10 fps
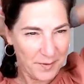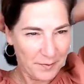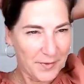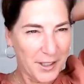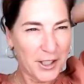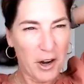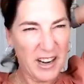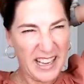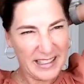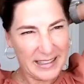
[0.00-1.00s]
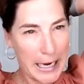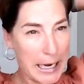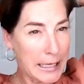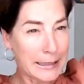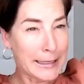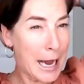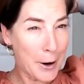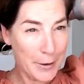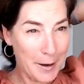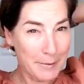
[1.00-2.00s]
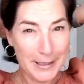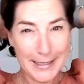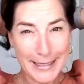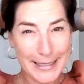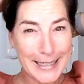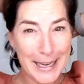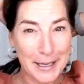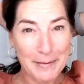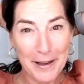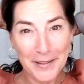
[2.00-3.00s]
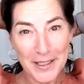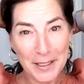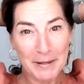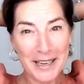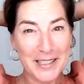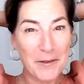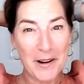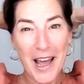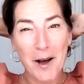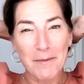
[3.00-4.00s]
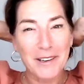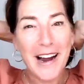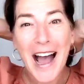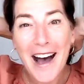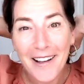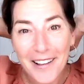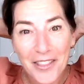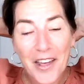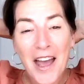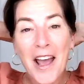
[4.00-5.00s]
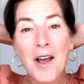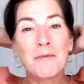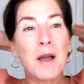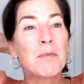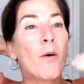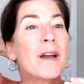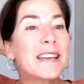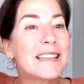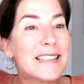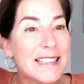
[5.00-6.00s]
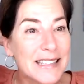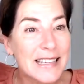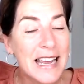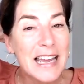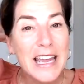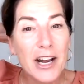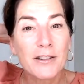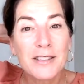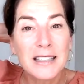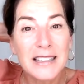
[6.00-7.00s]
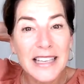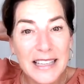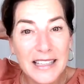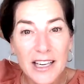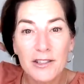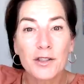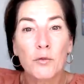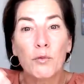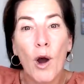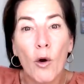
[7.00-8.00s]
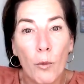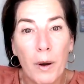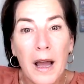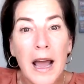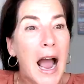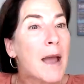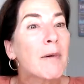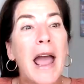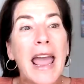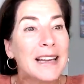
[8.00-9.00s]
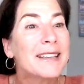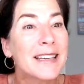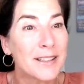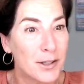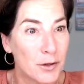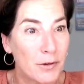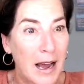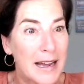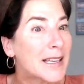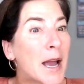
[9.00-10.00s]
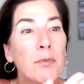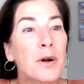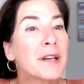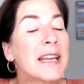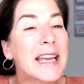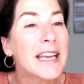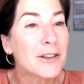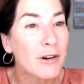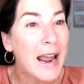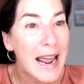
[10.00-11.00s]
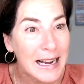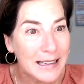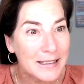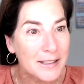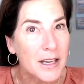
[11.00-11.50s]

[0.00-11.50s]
sorry to get like loud. I'm just excited about this because I want to help your health. My point is here's the rope. I'm handing it to you guys. I'm putting it in your hands.